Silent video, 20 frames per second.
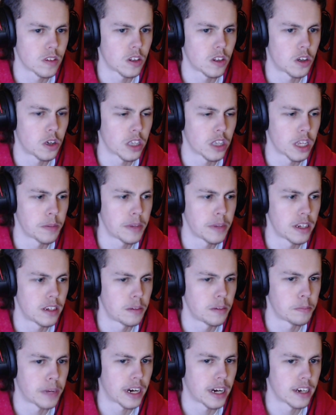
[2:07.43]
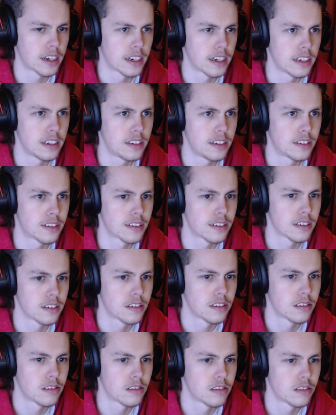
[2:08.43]
Oh, are they making pancakes?
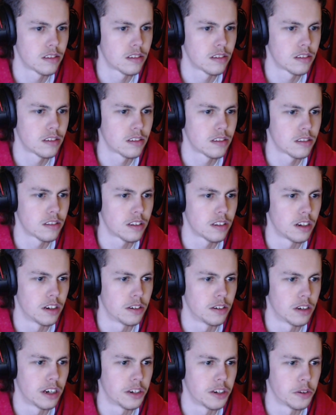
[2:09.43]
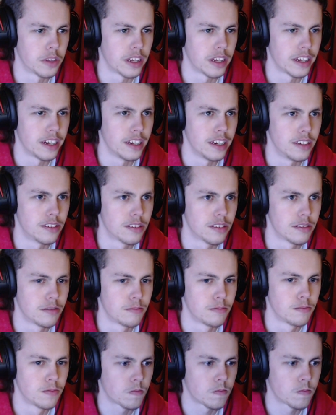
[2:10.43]
No, I don't think it is.
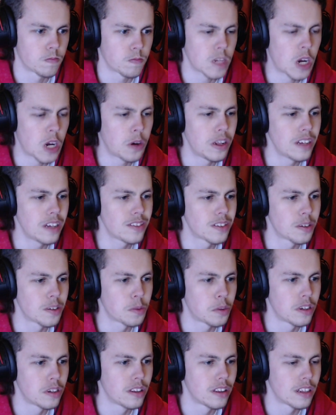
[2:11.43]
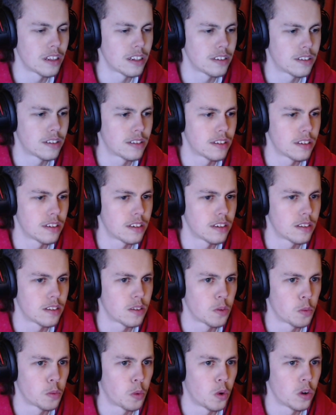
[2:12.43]
Oh, that's the one, that's the
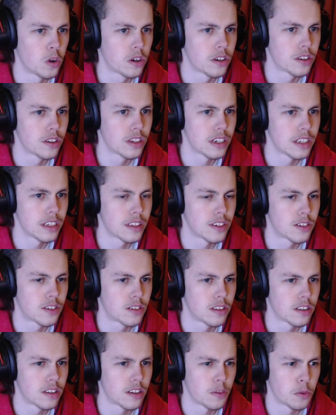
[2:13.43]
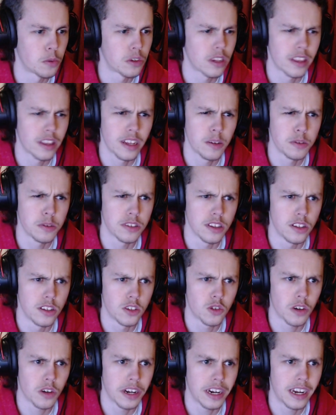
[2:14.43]
walker that in the, well, I think it was in the
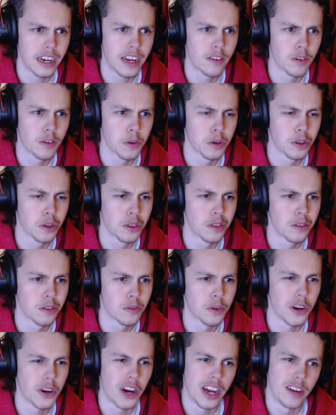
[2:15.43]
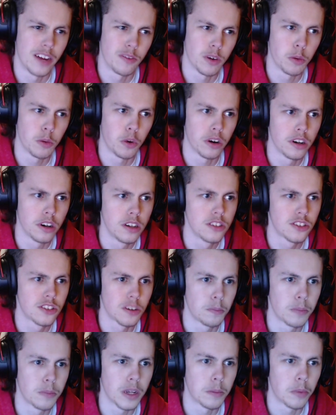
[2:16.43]
trailer. Everyone, well, not everyone.
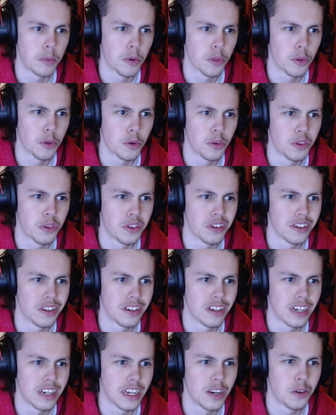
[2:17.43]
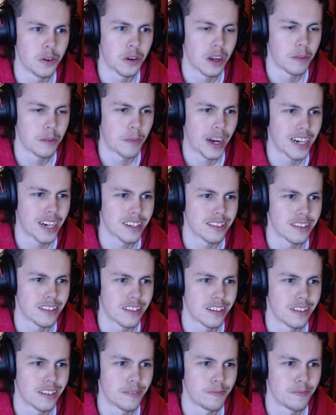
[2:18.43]
Some people thought that it looked like Madison.